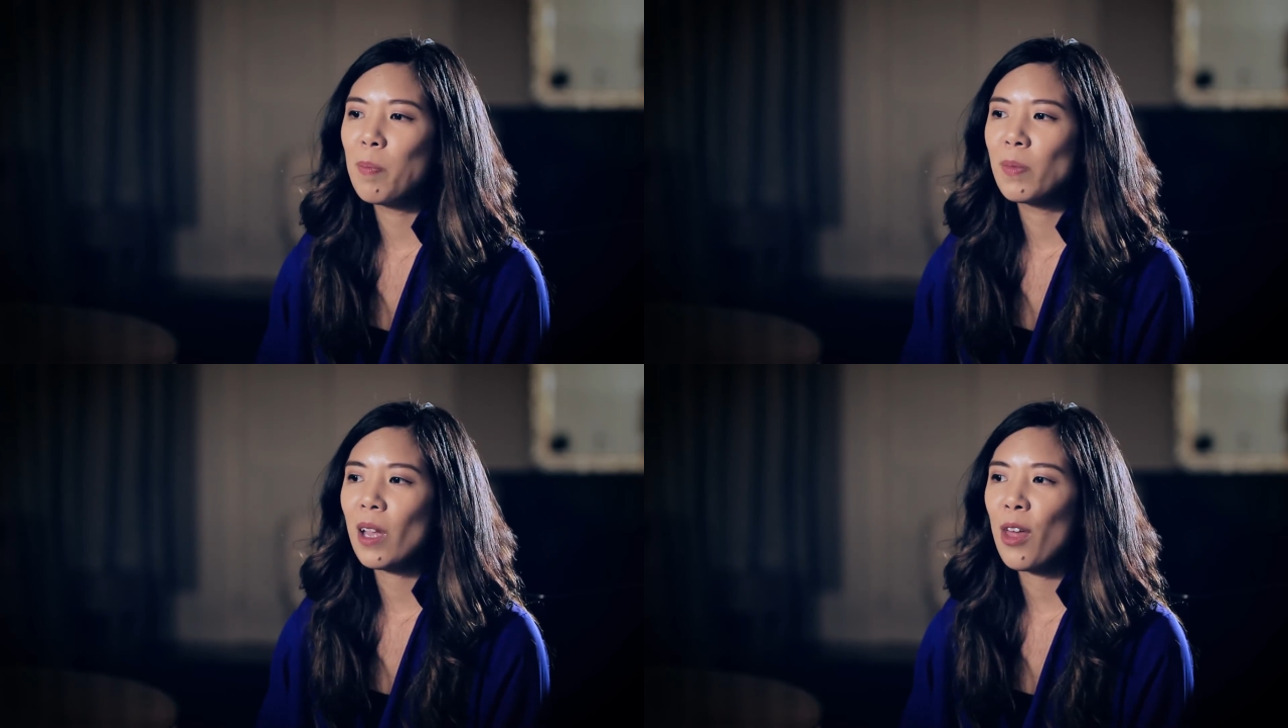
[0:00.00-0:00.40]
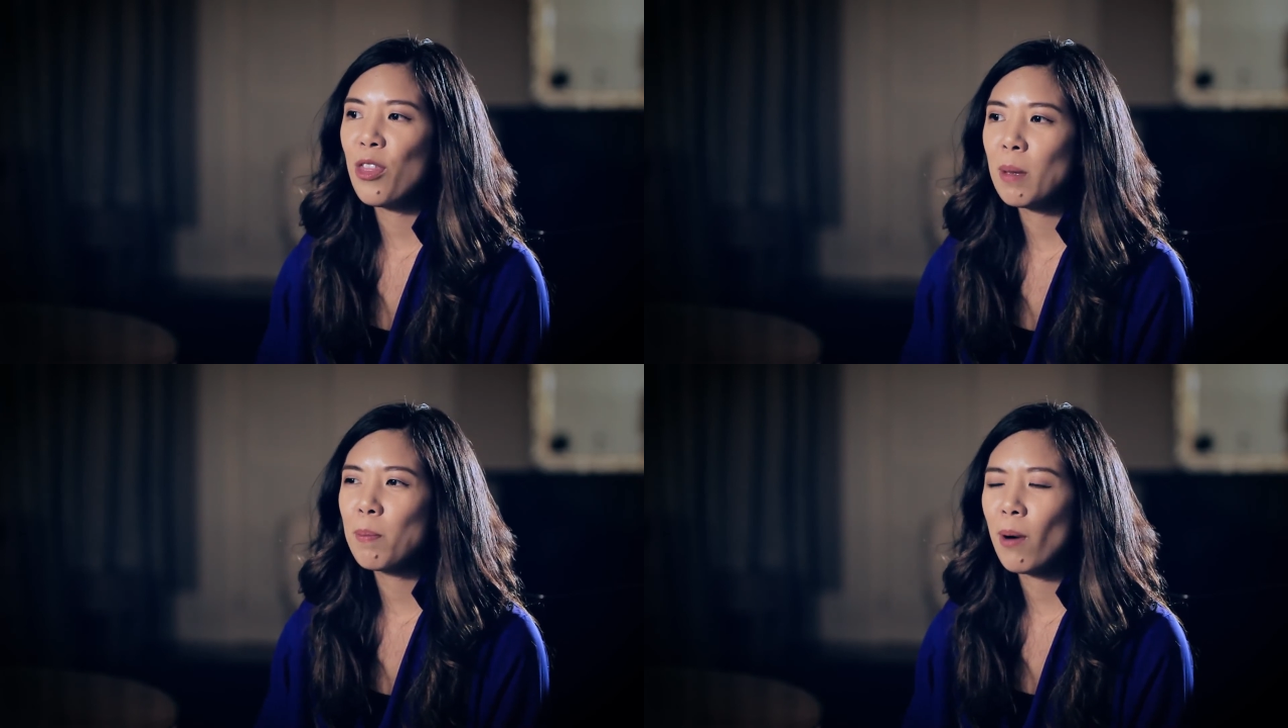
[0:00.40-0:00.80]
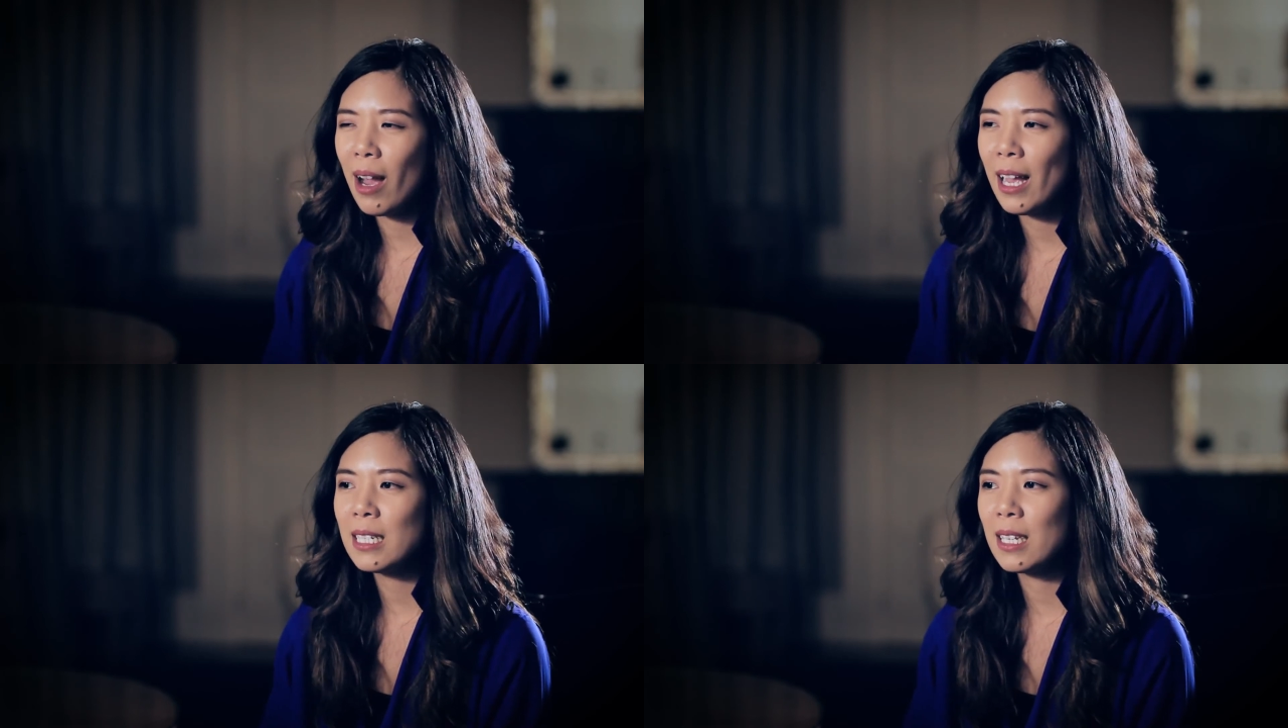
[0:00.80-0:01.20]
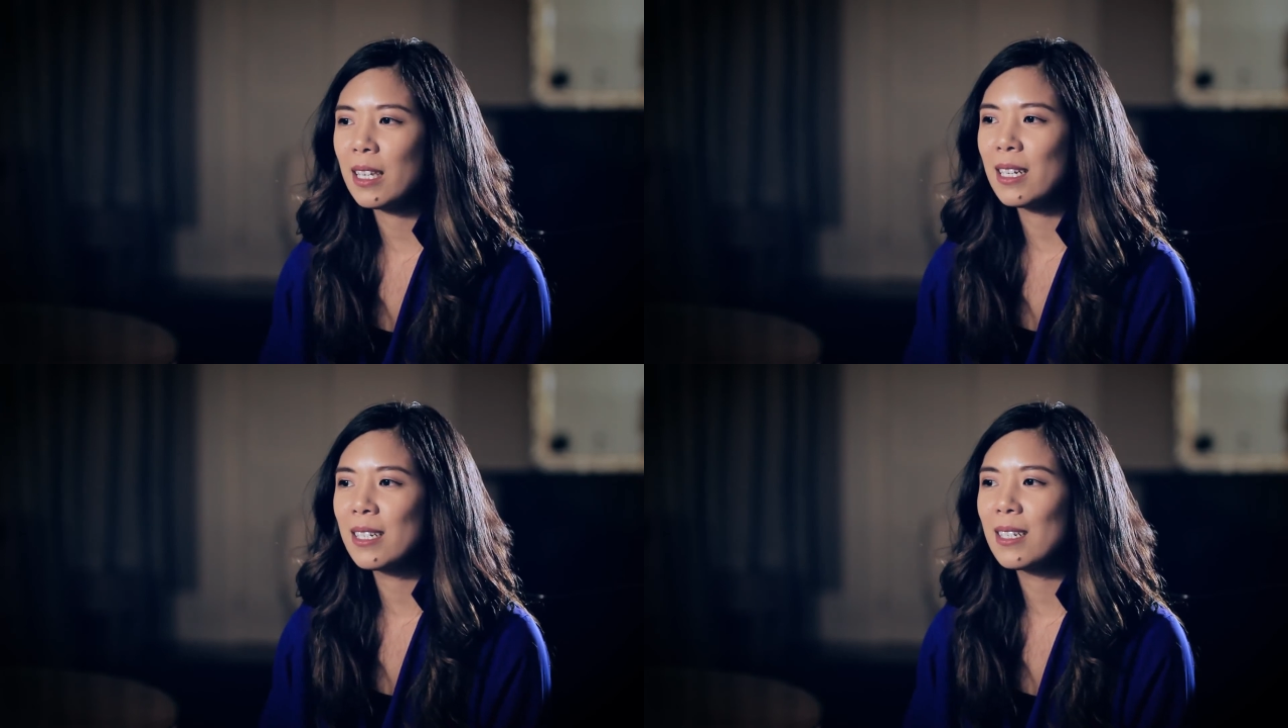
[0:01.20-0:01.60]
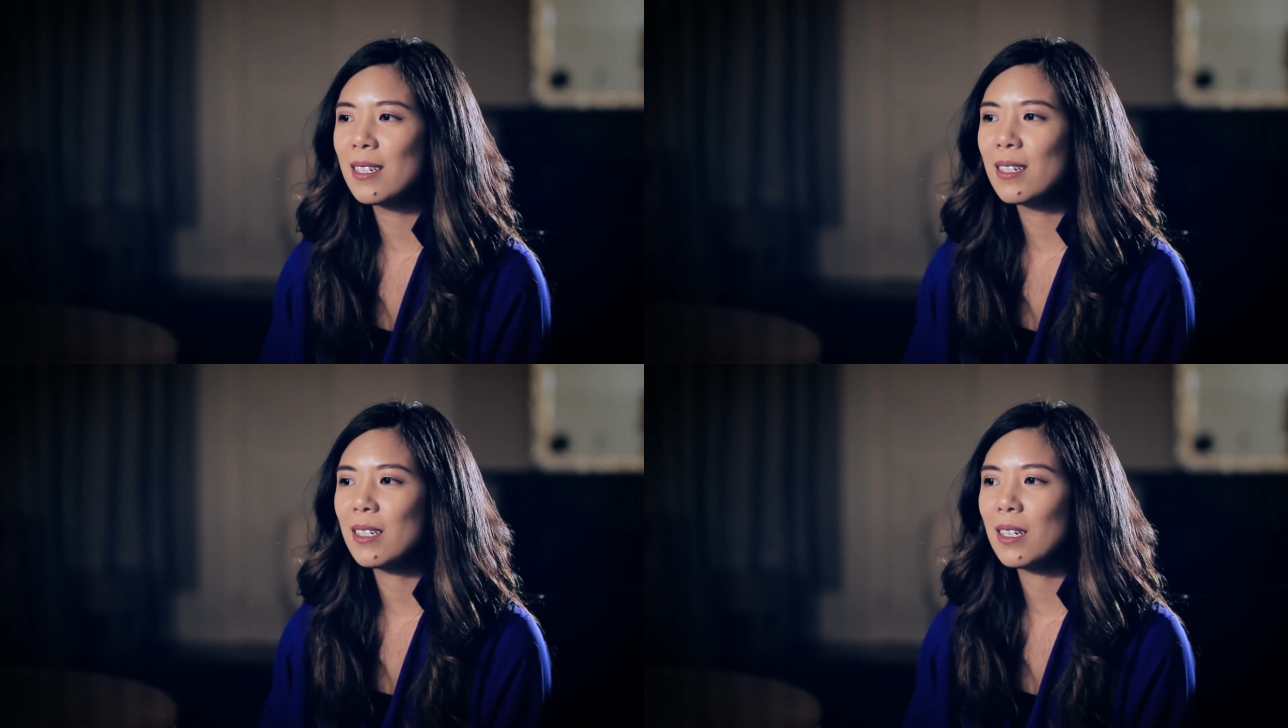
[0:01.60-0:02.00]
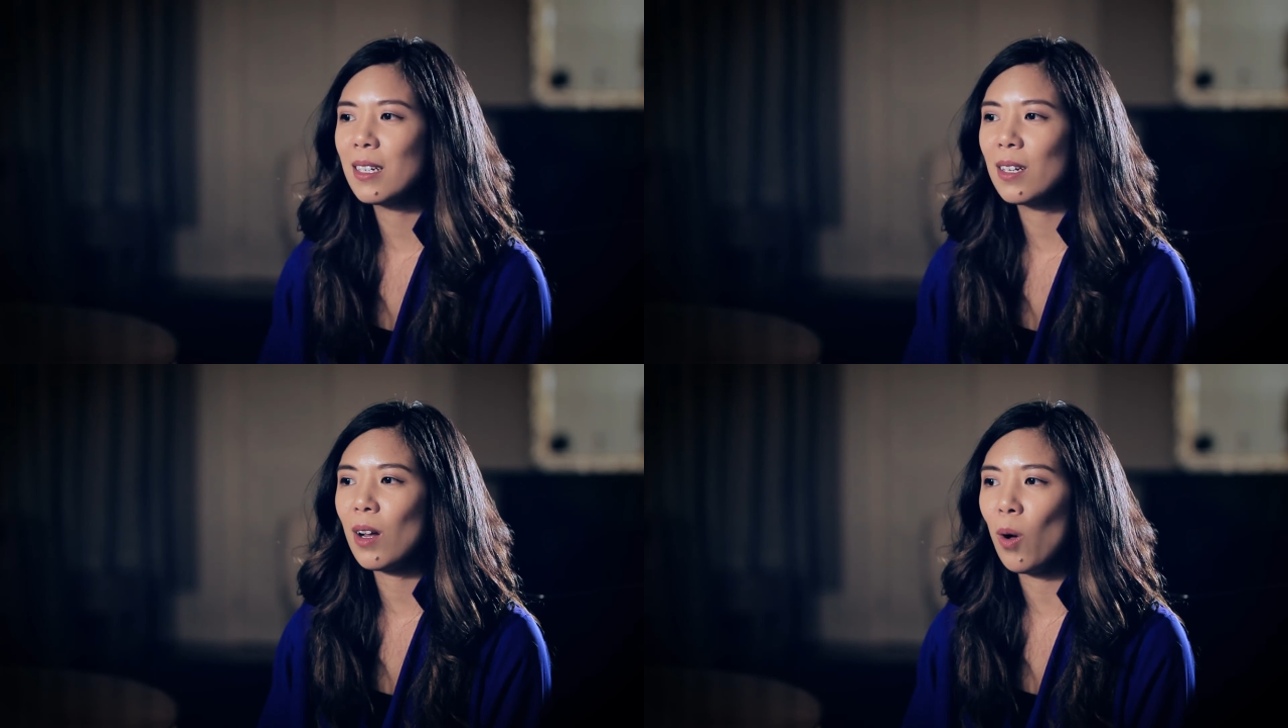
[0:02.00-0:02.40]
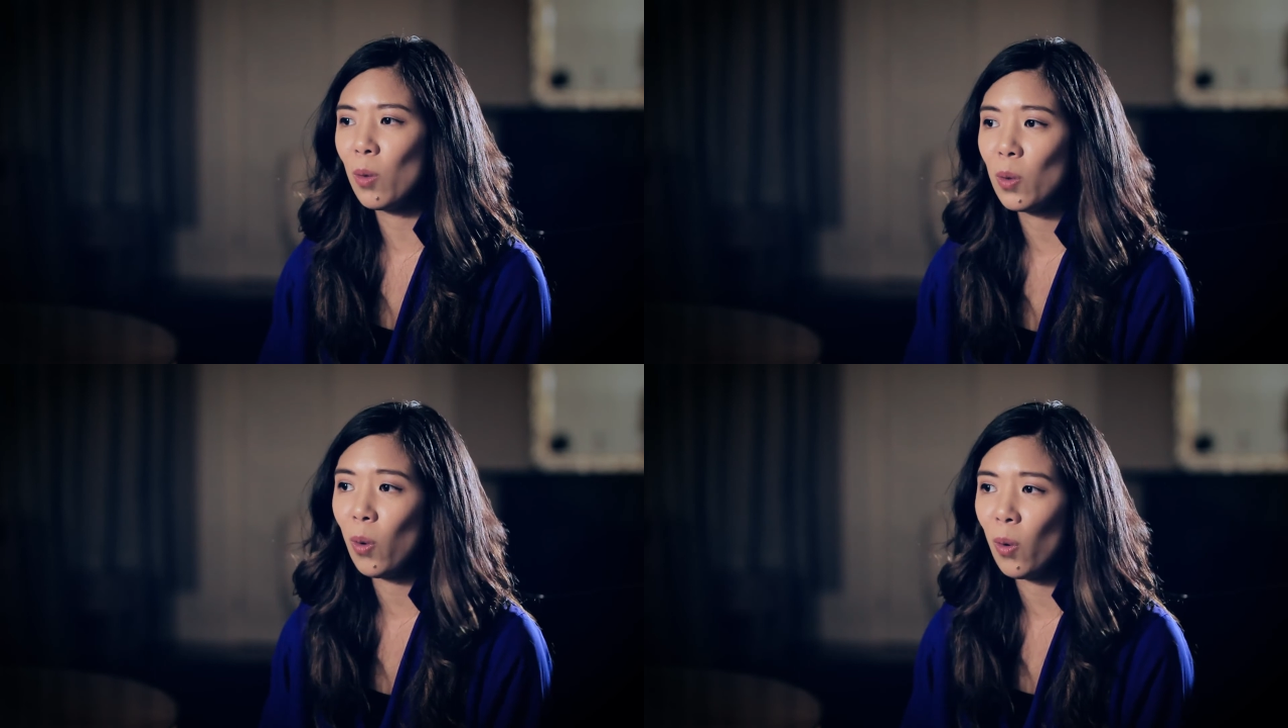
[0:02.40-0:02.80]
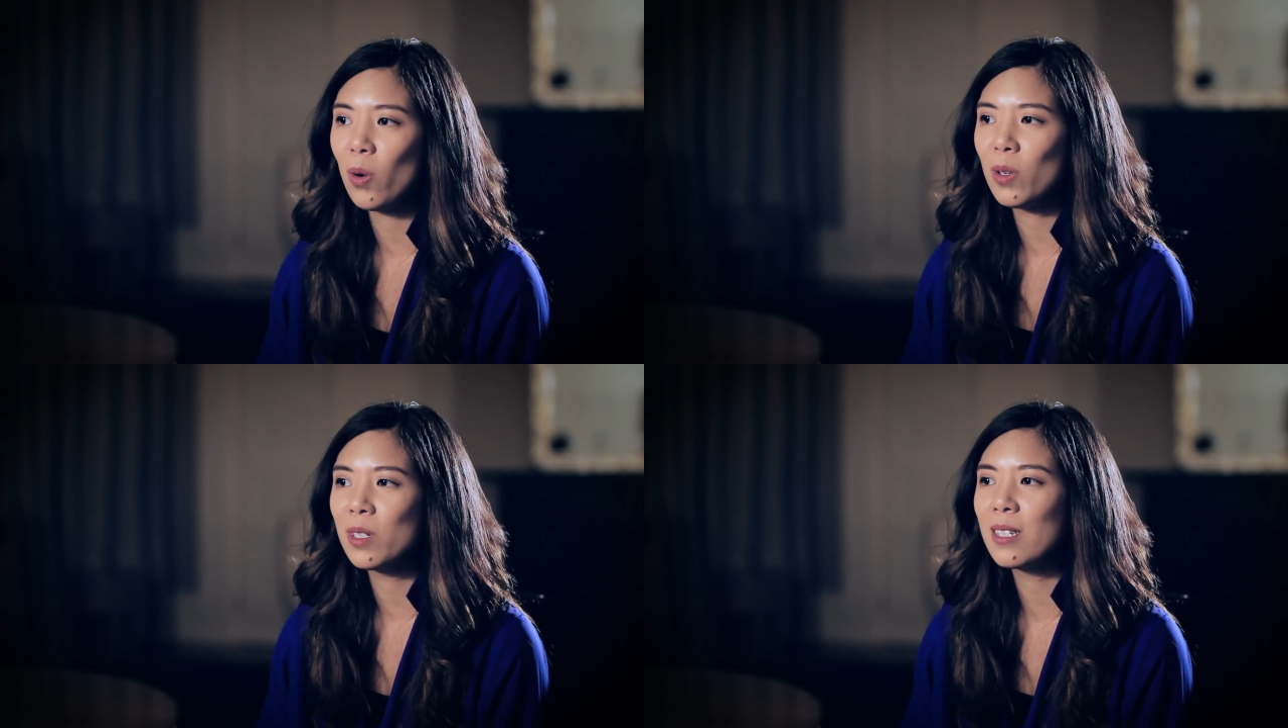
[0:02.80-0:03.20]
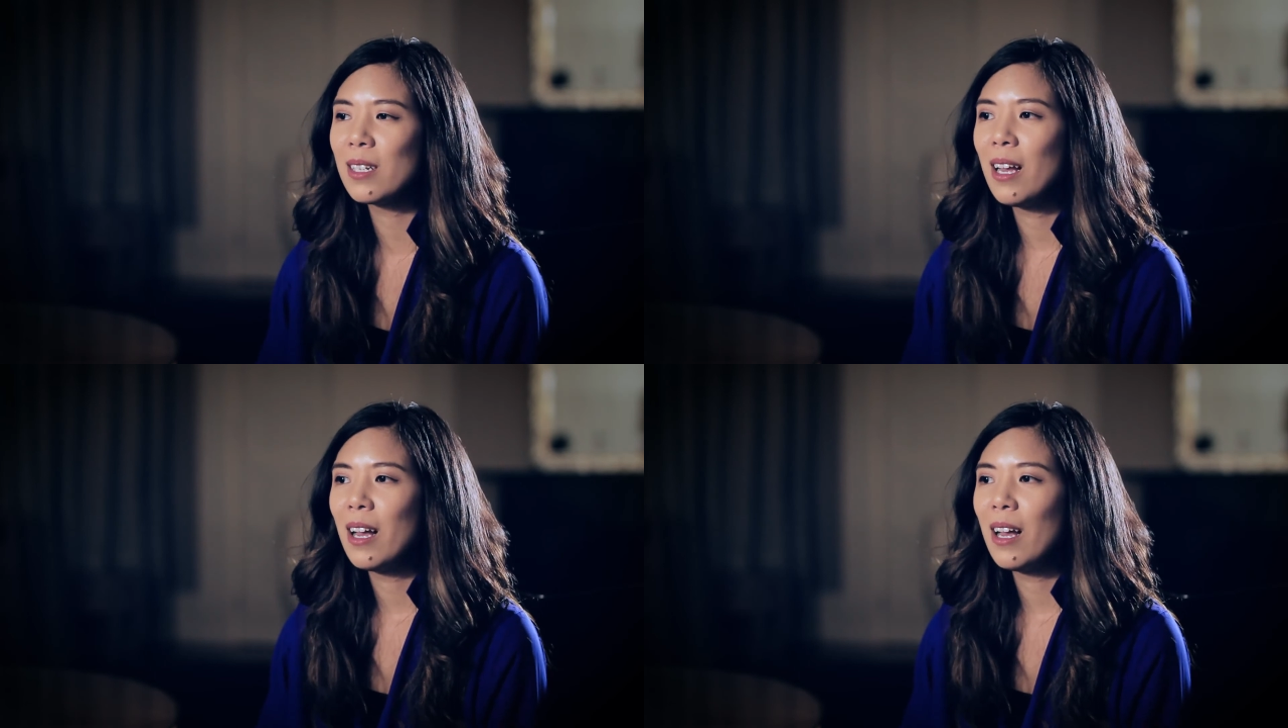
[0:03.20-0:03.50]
I think prior to this whole course,